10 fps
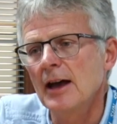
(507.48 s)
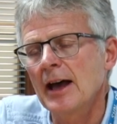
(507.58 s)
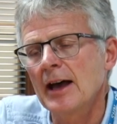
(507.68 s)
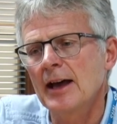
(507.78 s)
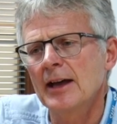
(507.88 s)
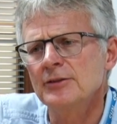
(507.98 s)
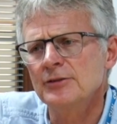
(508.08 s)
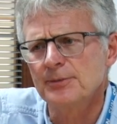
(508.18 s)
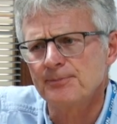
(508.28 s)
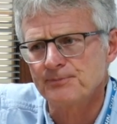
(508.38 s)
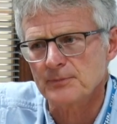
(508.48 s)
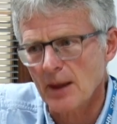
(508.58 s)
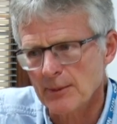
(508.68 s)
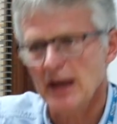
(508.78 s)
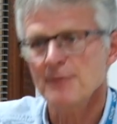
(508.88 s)
And
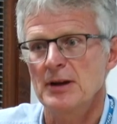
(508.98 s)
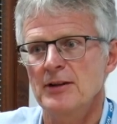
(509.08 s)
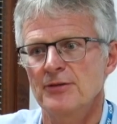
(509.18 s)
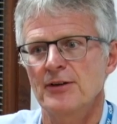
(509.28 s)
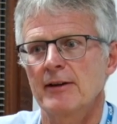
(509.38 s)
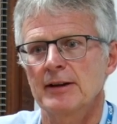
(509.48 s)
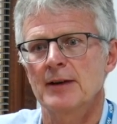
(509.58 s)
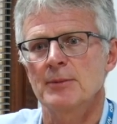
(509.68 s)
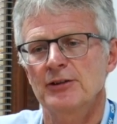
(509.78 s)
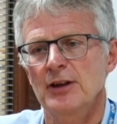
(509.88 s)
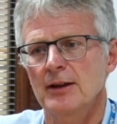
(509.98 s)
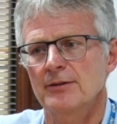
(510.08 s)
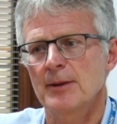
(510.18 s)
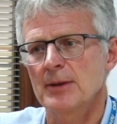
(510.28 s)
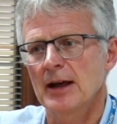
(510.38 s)
I mean, I've been in the firing line
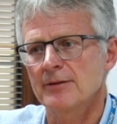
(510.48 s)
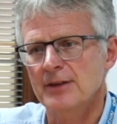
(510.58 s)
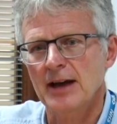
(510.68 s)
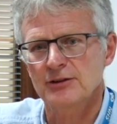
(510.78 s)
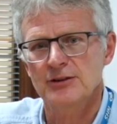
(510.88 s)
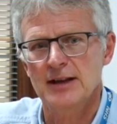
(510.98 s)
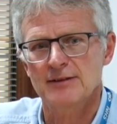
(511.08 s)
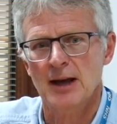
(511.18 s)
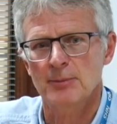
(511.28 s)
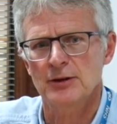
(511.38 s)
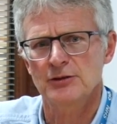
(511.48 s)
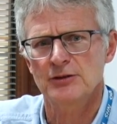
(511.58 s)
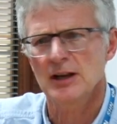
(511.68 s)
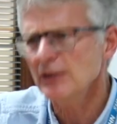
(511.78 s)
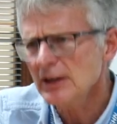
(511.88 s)
myself. I mean, I've had to take
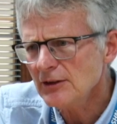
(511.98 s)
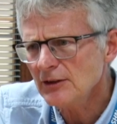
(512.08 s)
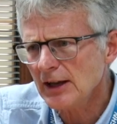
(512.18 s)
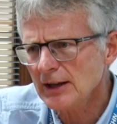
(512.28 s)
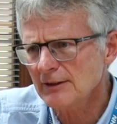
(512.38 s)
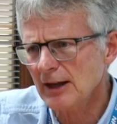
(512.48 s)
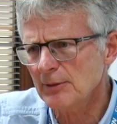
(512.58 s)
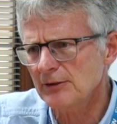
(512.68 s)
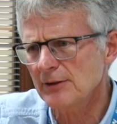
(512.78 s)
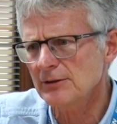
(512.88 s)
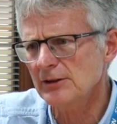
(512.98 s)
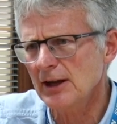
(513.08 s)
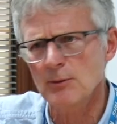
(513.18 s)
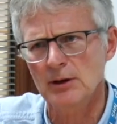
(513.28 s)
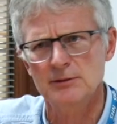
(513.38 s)
tablets. Is it easy taking tablets every
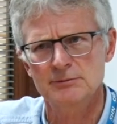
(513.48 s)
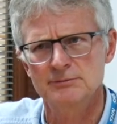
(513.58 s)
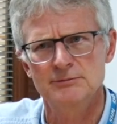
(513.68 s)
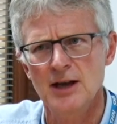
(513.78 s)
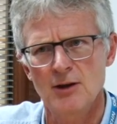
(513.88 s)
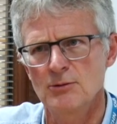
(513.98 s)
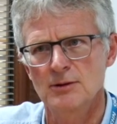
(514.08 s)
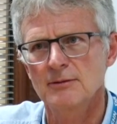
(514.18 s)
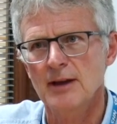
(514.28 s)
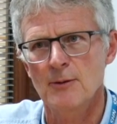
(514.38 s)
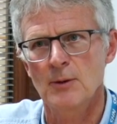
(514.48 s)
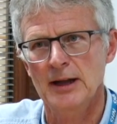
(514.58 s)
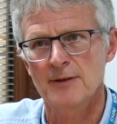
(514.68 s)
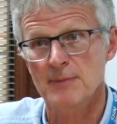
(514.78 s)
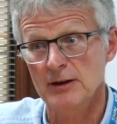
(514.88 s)
day? Well, no. When
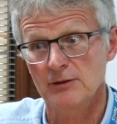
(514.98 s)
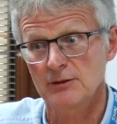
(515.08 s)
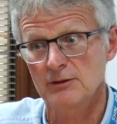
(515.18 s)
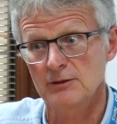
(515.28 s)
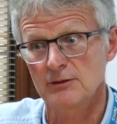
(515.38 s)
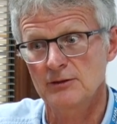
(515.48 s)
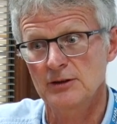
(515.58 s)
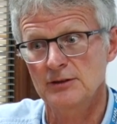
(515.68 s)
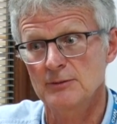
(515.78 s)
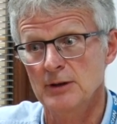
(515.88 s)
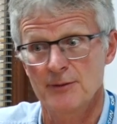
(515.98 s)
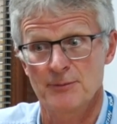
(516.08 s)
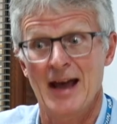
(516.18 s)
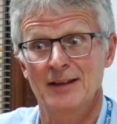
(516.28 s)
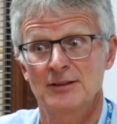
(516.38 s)
I've meant to, when I've
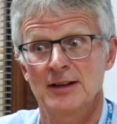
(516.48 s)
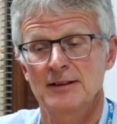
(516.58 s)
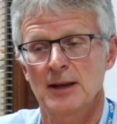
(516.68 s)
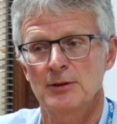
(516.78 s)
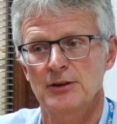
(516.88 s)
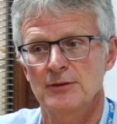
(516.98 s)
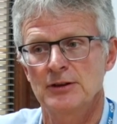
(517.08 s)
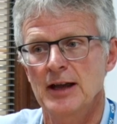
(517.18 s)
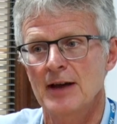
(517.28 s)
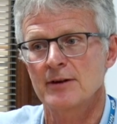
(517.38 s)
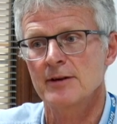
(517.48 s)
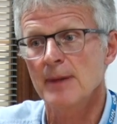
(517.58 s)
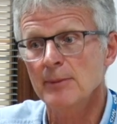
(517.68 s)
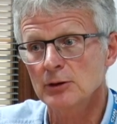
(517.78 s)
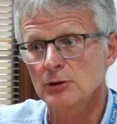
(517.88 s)
had to take tablets every day, have I
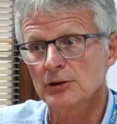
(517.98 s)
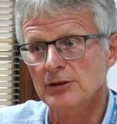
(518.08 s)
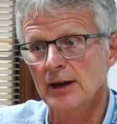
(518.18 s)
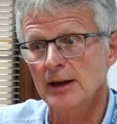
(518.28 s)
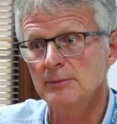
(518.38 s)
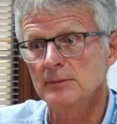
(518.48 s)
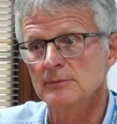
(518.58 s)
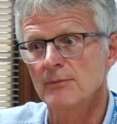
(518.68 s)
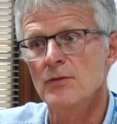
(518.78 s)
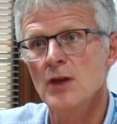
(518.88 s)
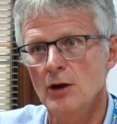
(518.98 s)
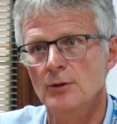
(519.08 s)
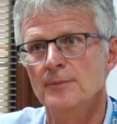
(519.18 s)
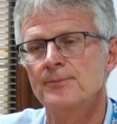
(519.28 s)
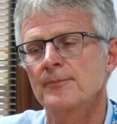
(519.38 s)
remembered all the time?
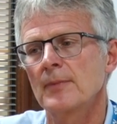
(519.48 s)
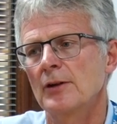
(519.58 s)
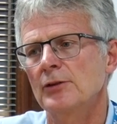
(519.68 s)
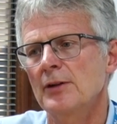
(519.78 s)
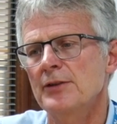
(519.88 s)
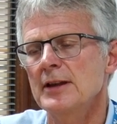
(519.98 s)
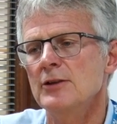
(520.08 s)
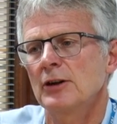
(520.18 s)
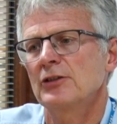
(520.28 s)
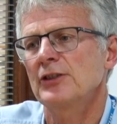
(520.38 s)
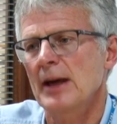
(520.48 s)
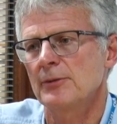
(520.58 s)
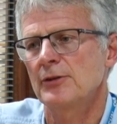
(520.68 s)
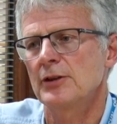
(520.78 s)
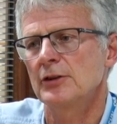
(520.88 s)
No. So I think you
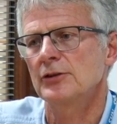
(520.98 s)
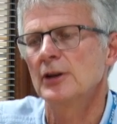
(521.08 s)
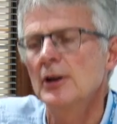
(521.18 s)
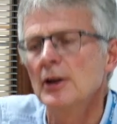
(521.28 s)
accept that